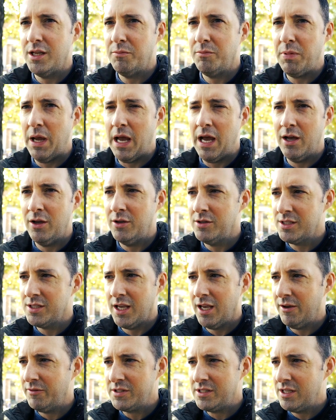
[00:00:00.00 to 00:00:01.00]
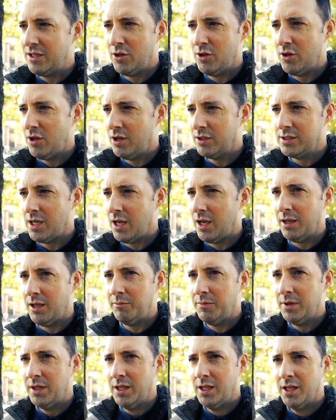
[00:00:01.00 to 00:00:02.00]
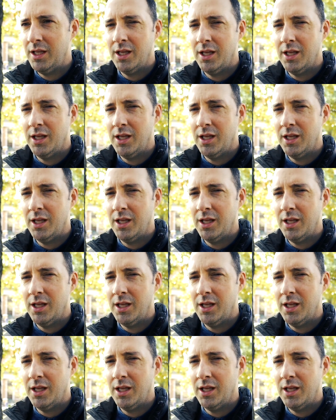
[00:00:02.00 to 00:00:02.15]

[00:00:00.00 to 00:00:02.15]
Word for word: seeing pals I haven't seen in a long time.